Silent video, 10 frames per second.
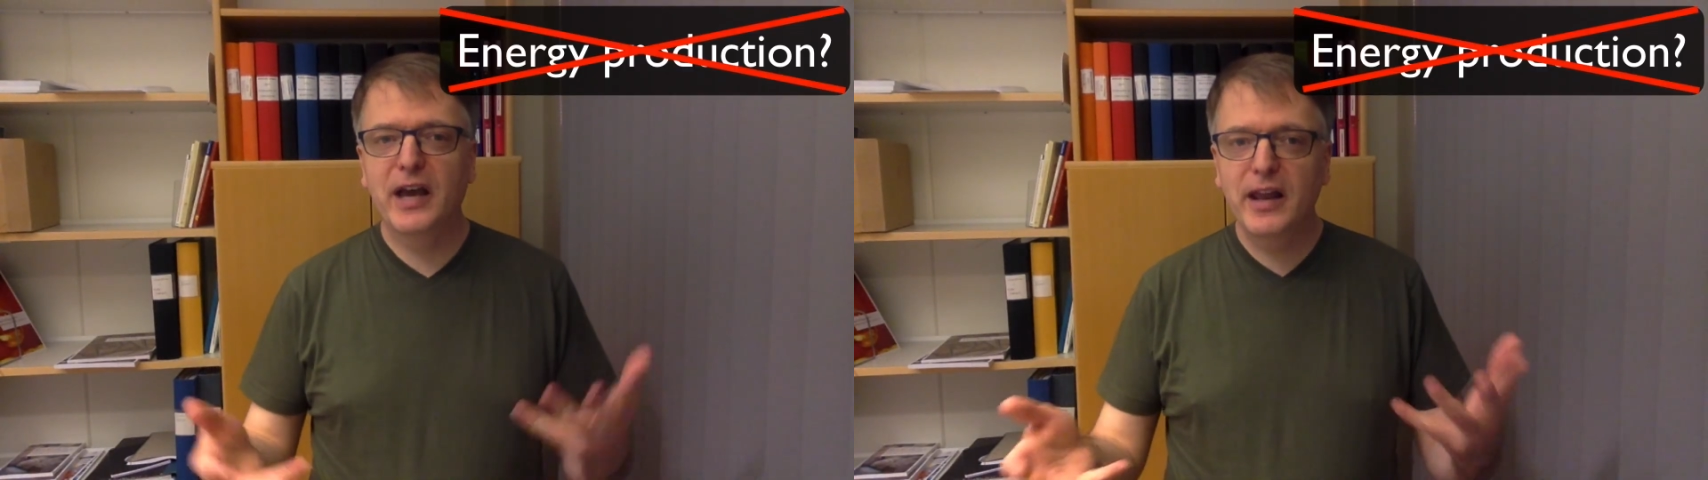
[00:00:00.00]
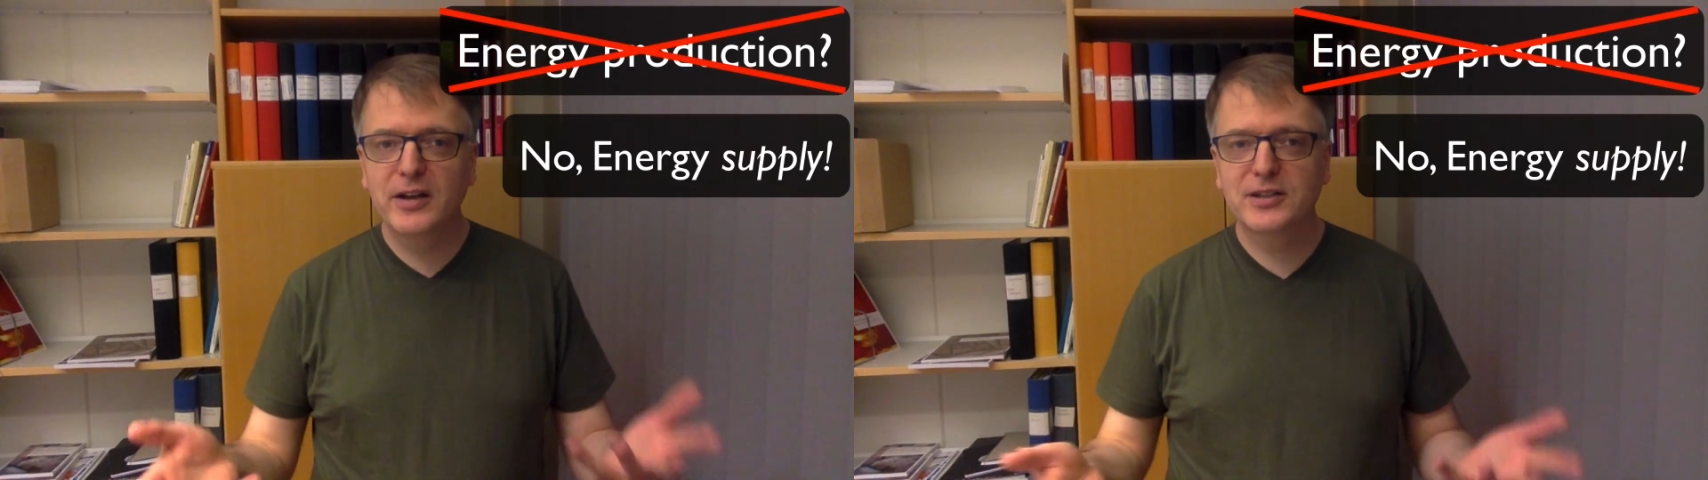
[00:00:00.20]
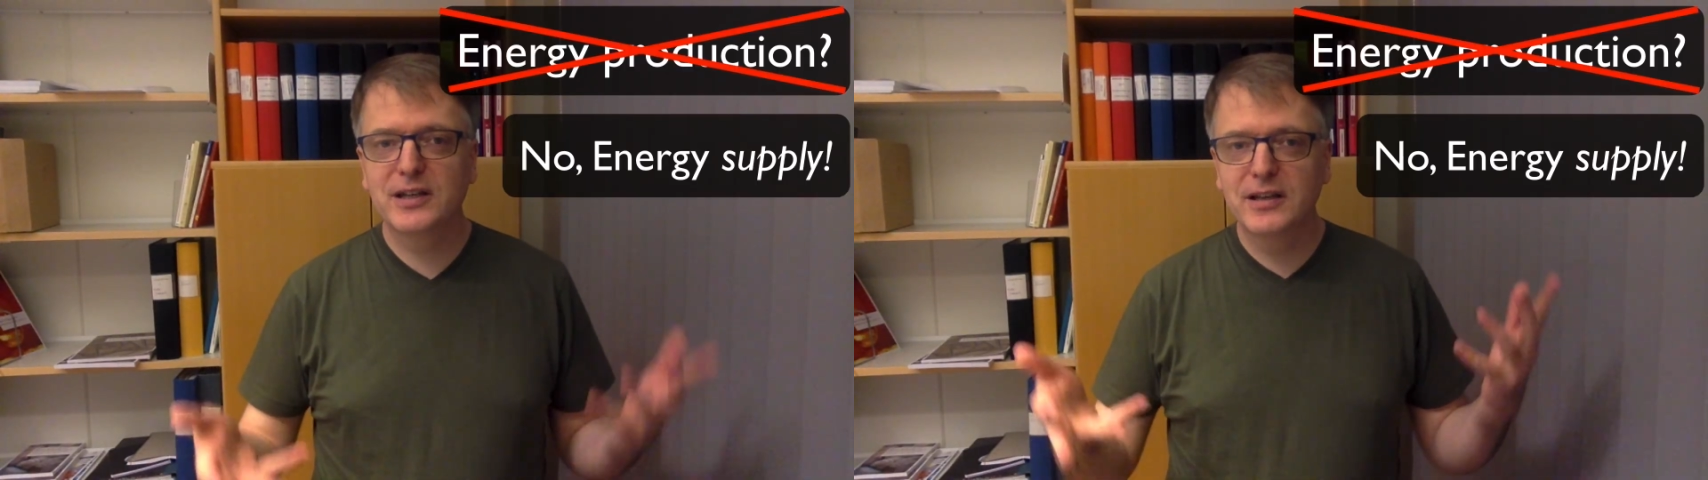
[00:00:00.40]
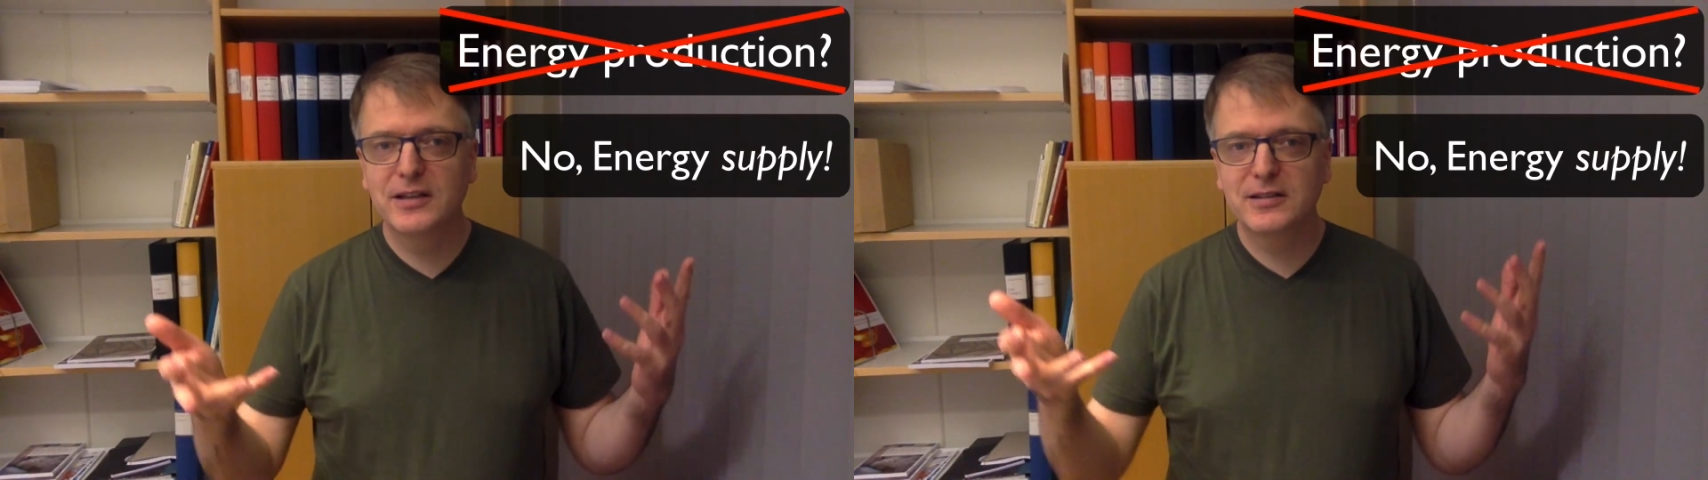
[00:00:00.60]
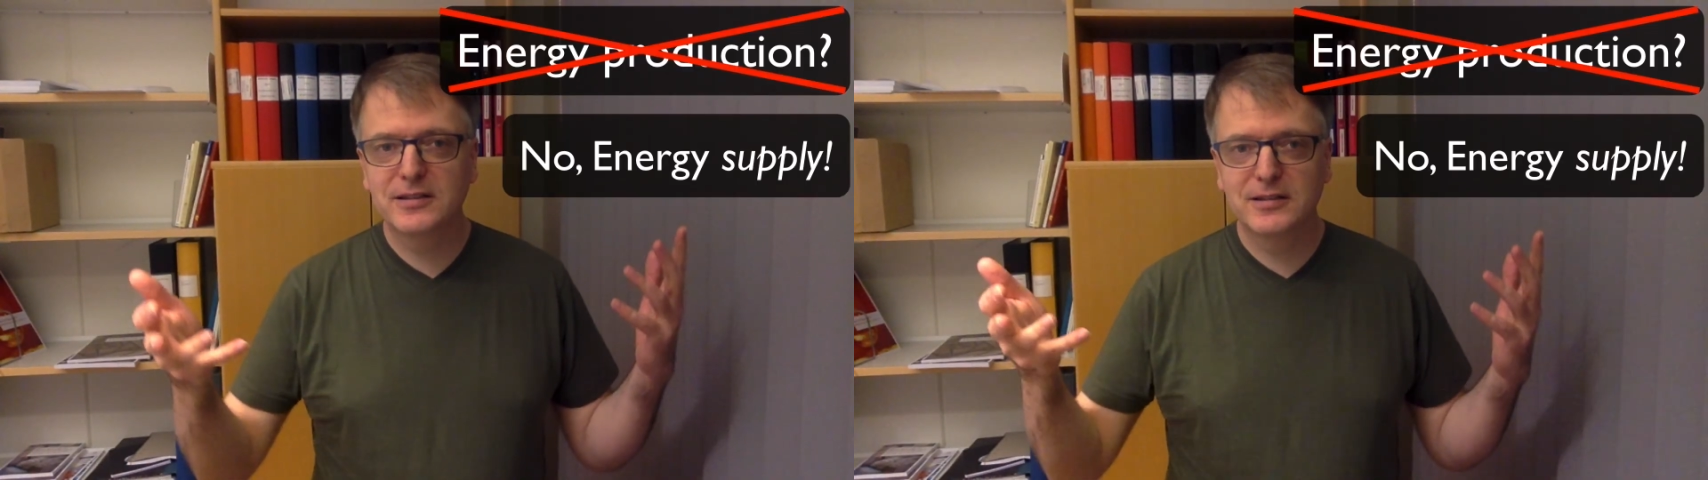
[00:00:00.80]
Energy
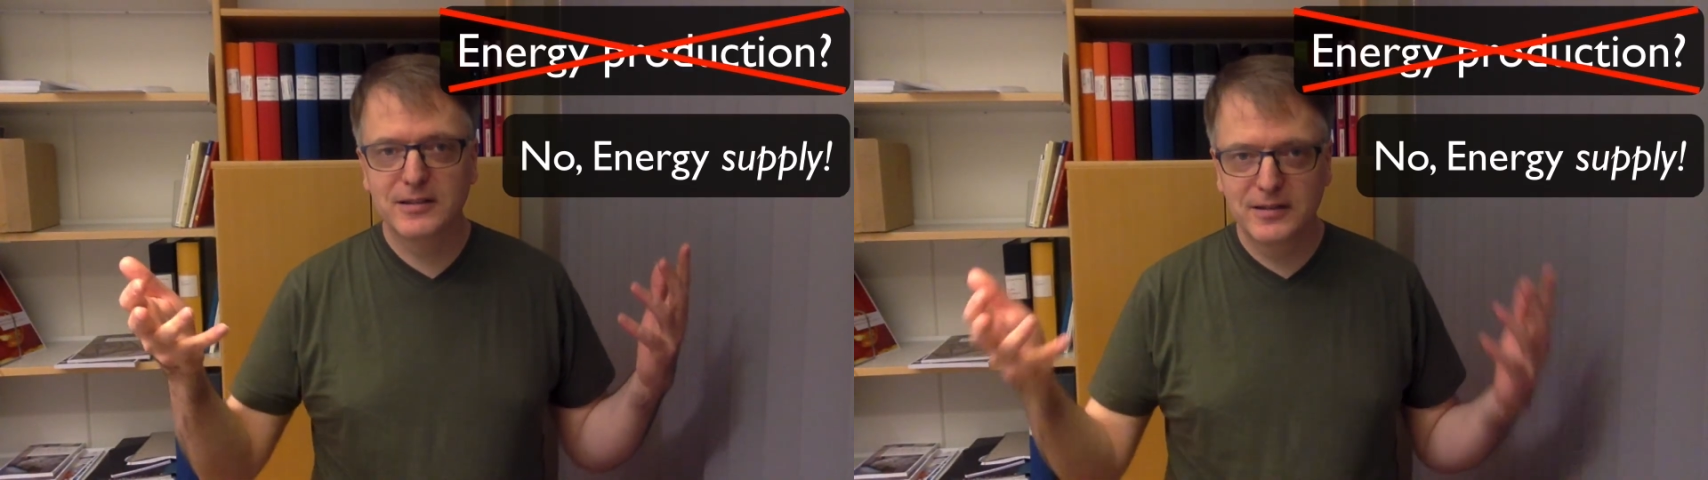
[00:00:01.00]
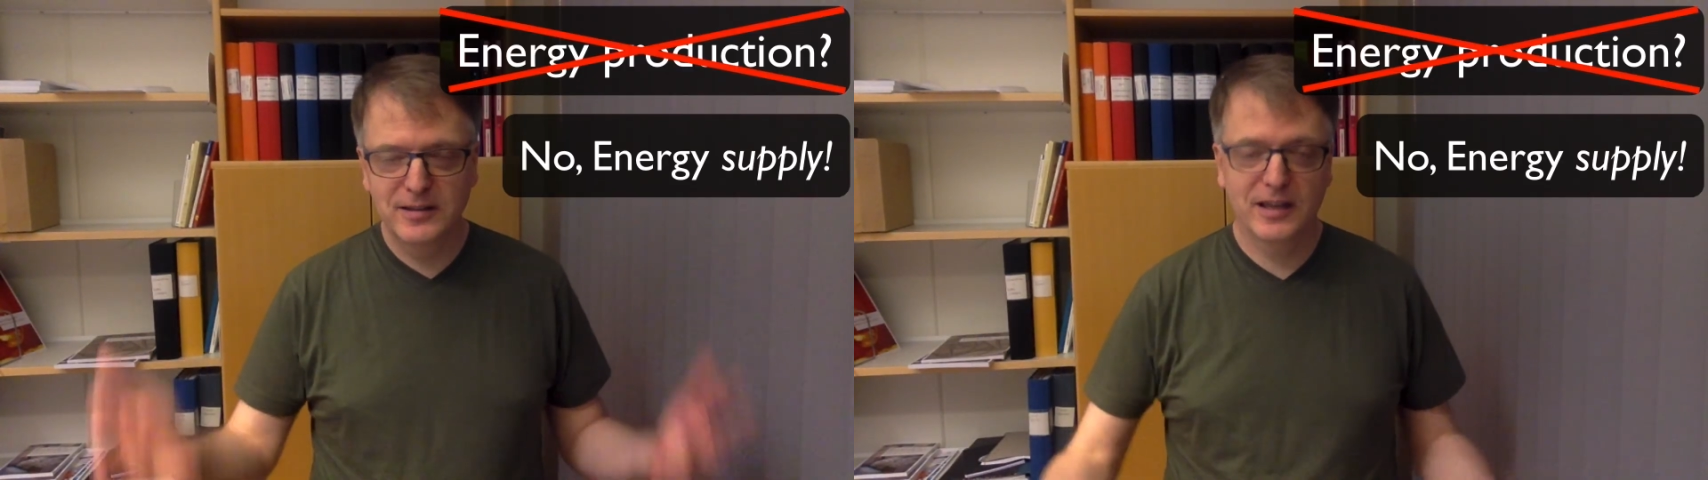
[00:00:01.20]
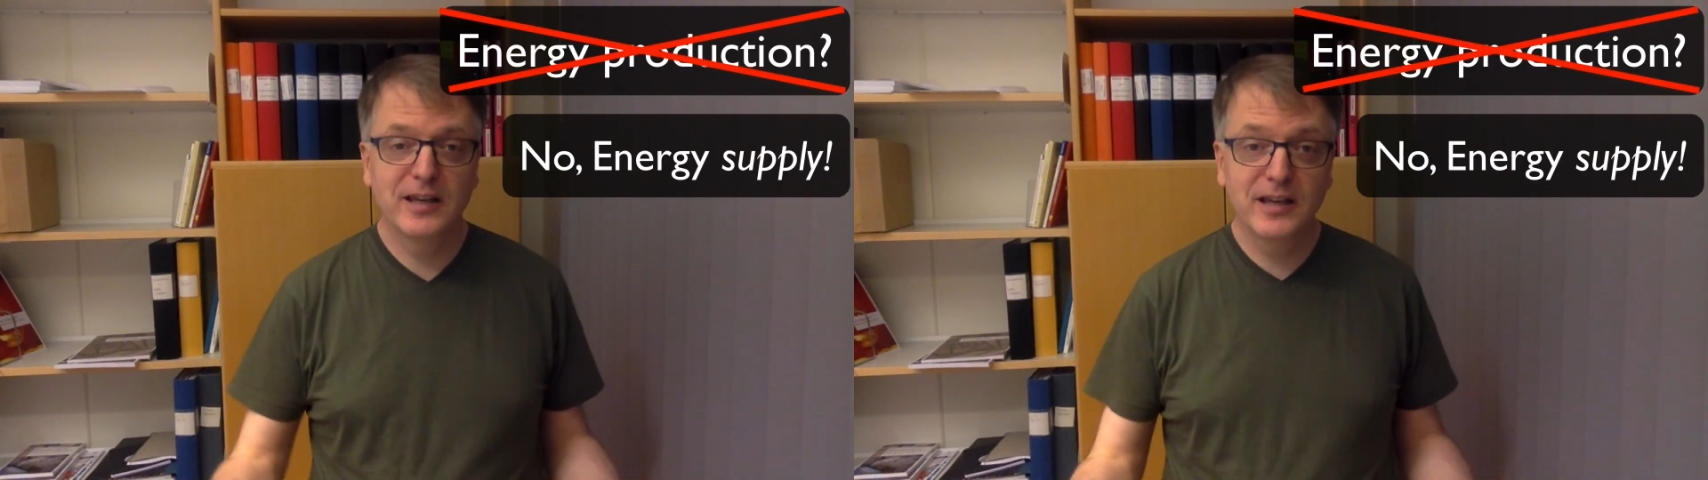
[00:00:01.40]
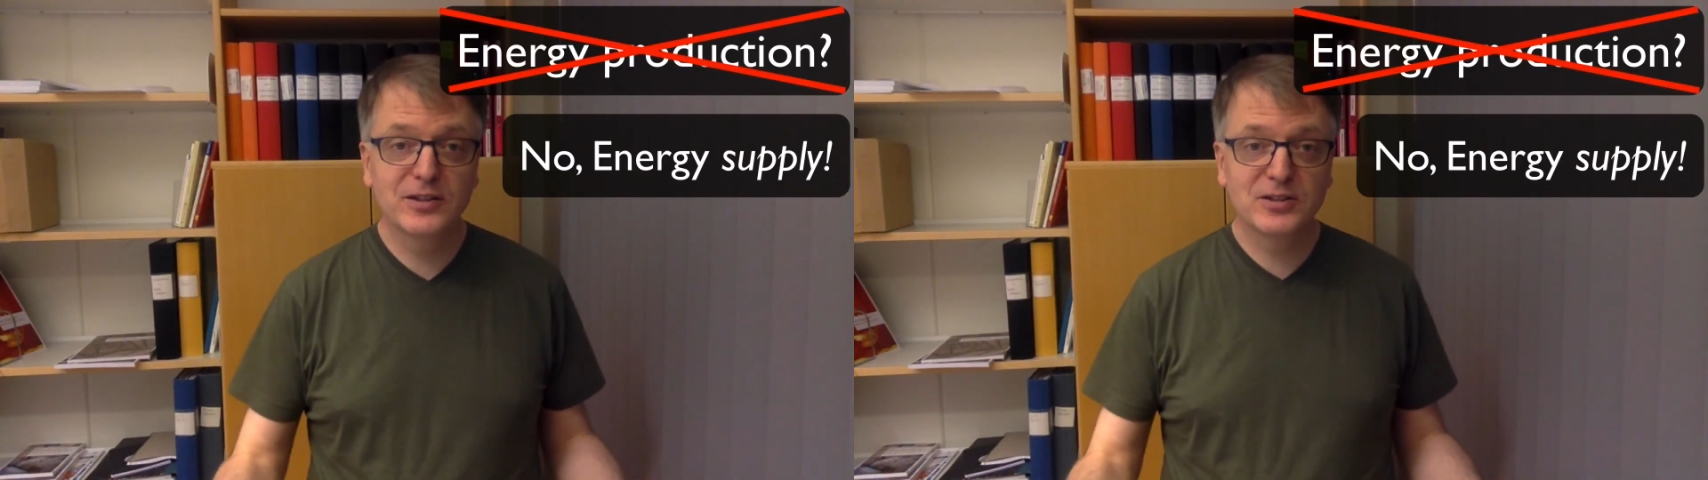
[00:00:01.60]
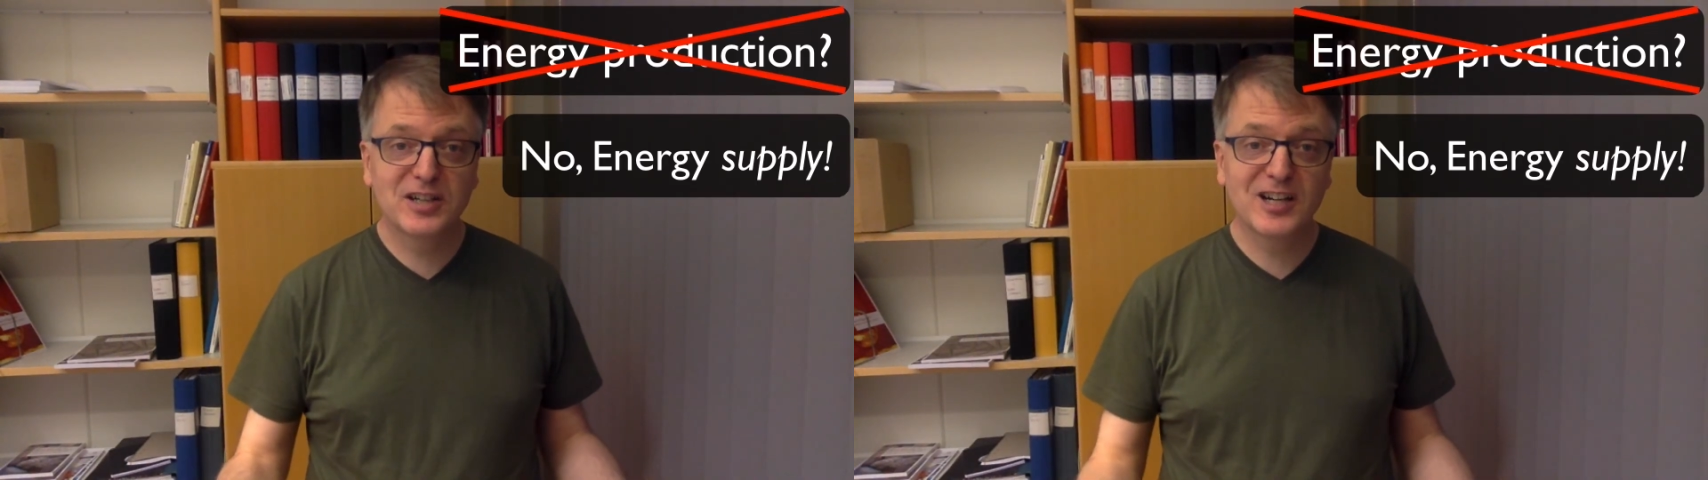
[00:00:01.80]
is
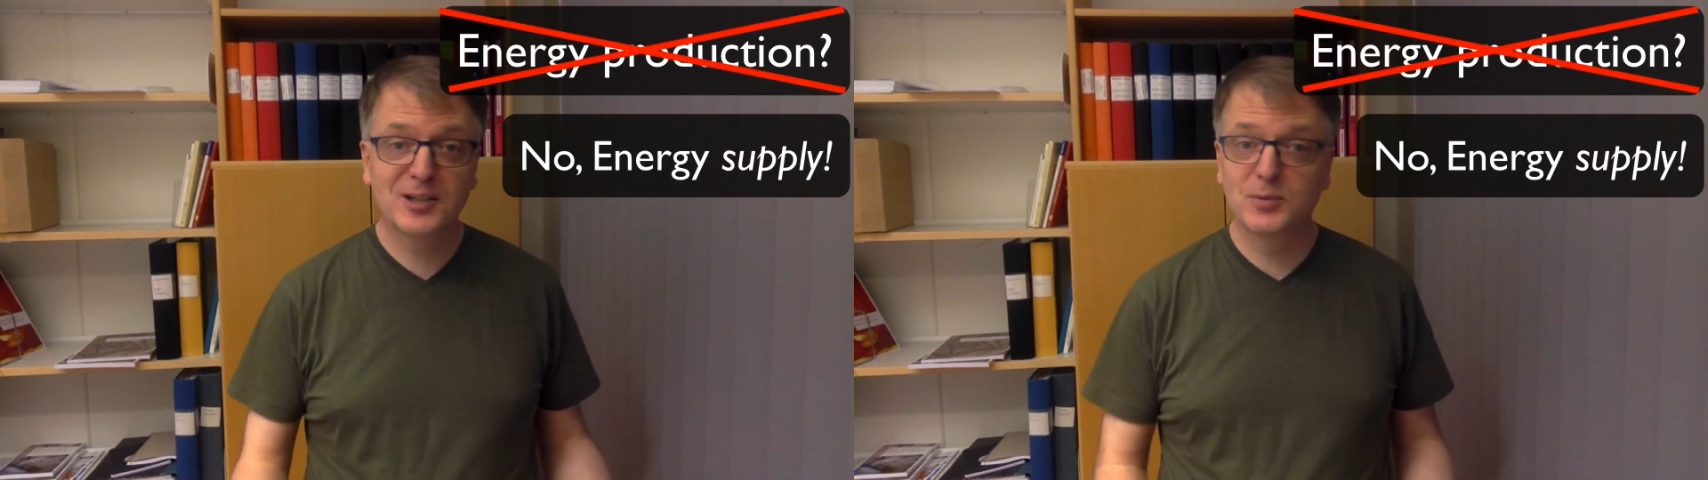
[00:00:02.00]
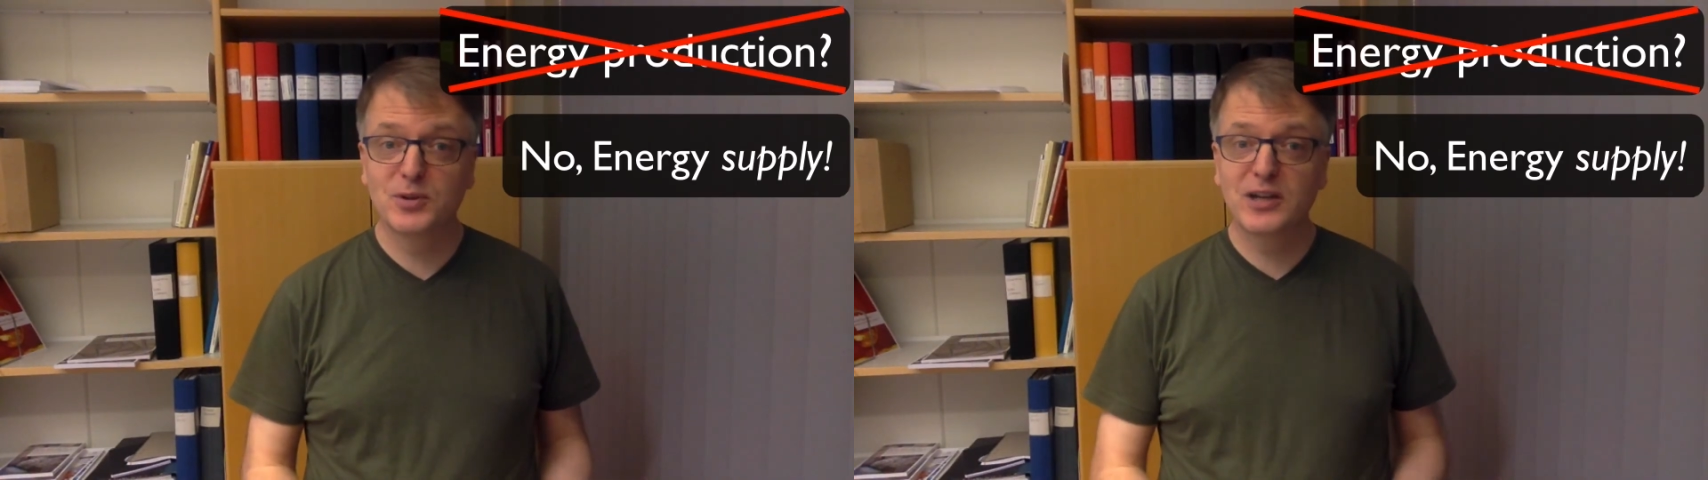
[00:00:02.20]
indestructible,